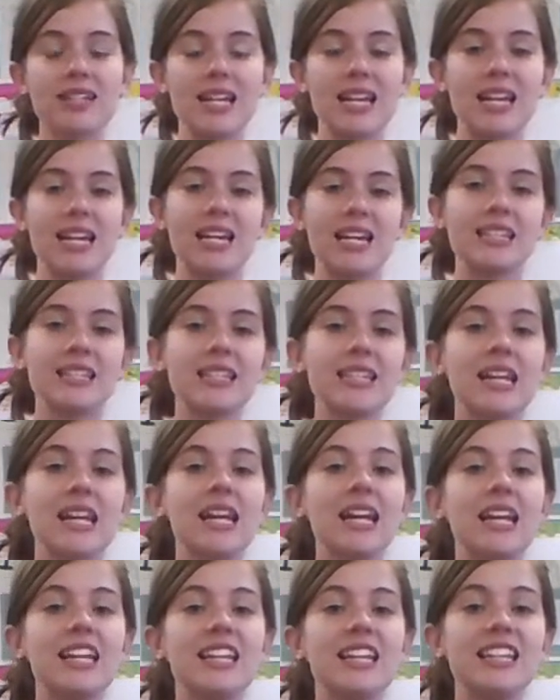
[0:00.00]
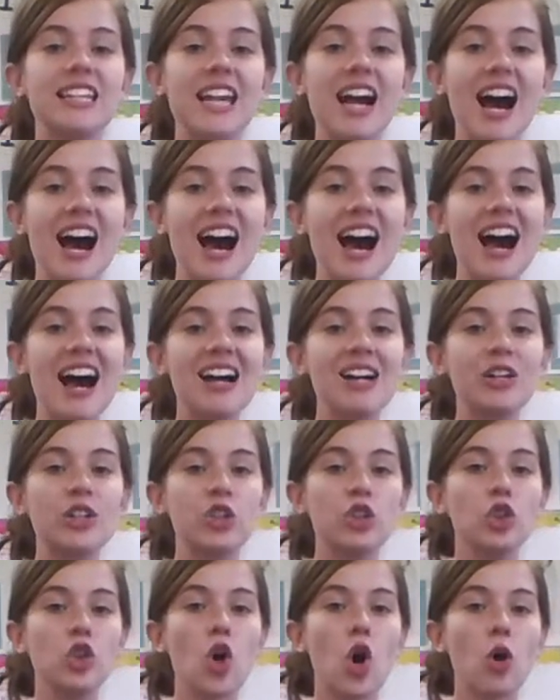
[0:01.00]
is ya
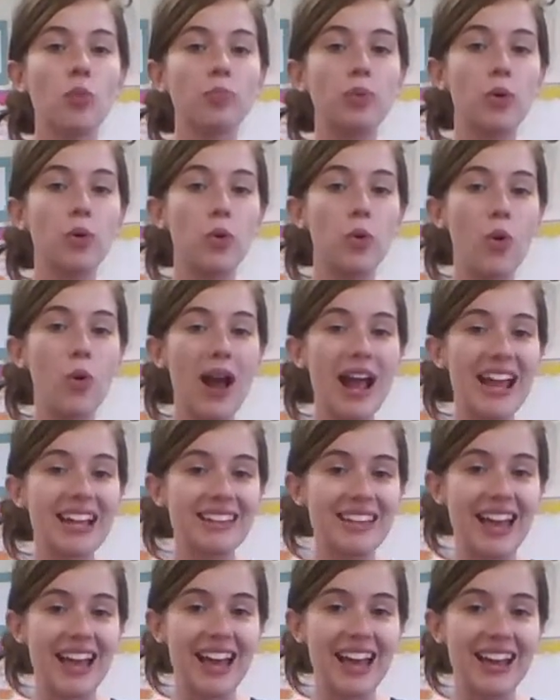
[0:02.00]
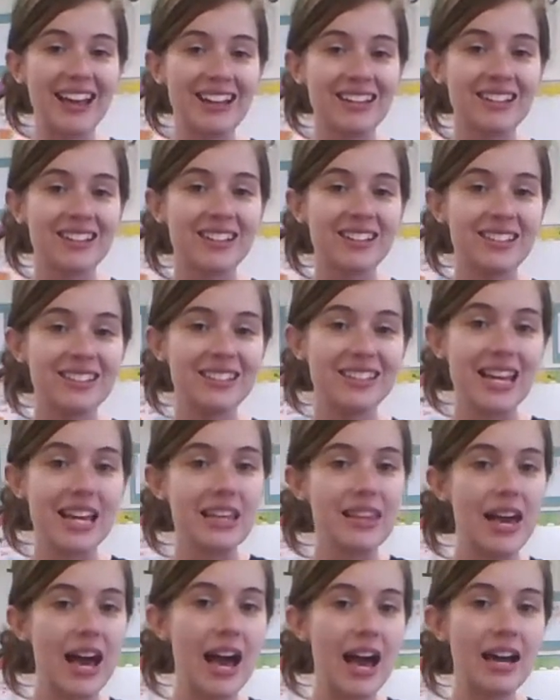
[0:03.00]
no puede. Say
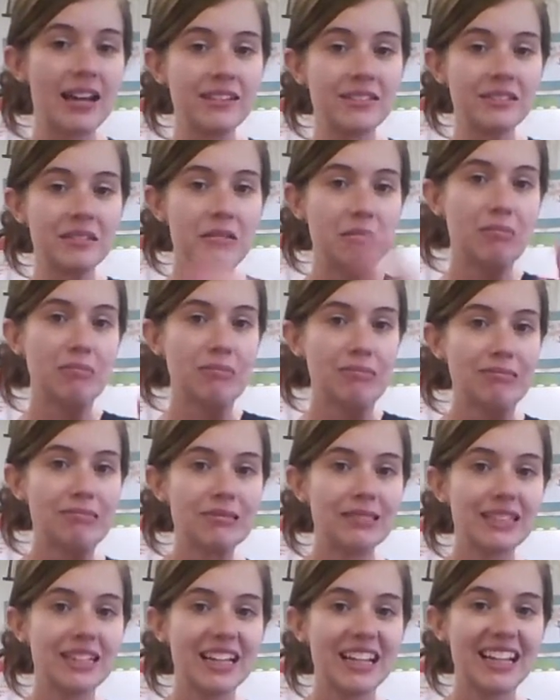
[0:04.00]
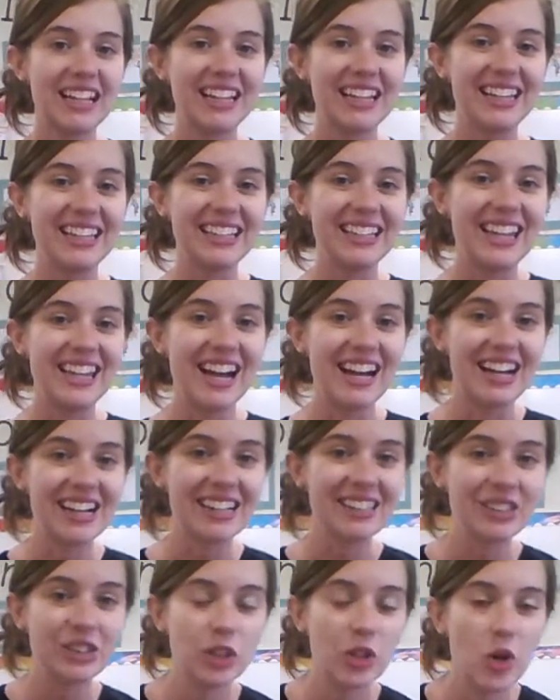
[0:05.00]
that. Ya
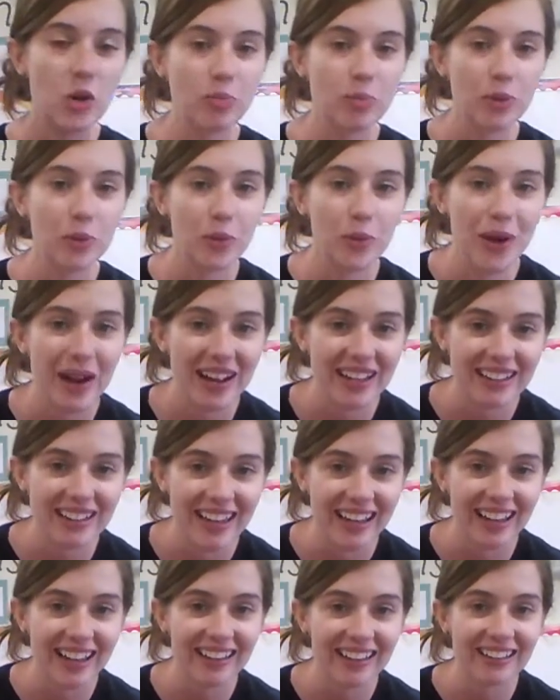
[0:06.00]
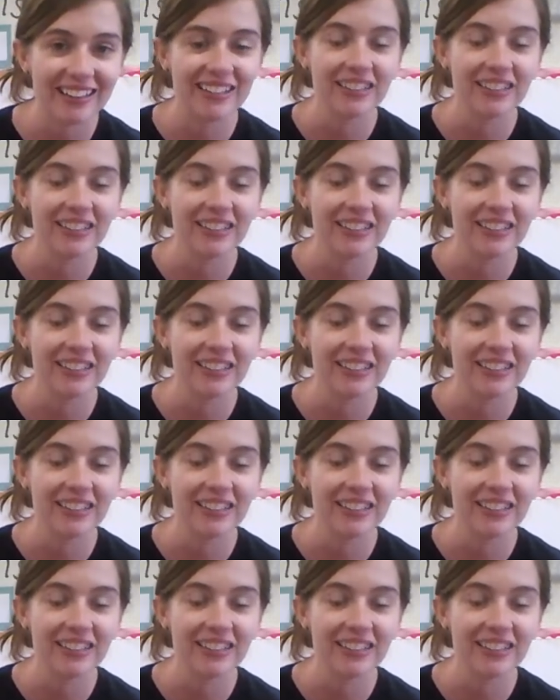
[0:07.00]
no puede